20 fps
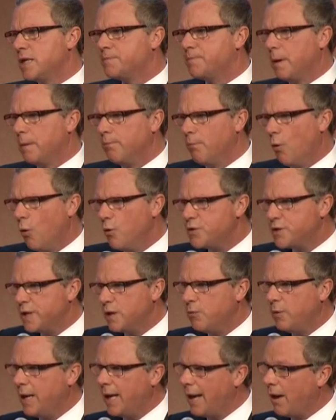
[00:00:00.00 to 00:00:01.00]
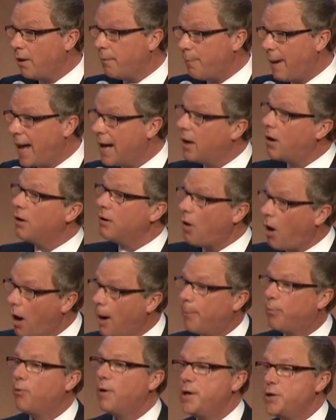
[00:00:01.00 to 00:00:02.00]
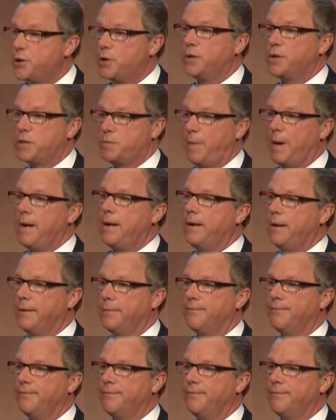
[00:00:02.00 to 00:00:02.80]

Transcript: but mostly we held back on operational spending.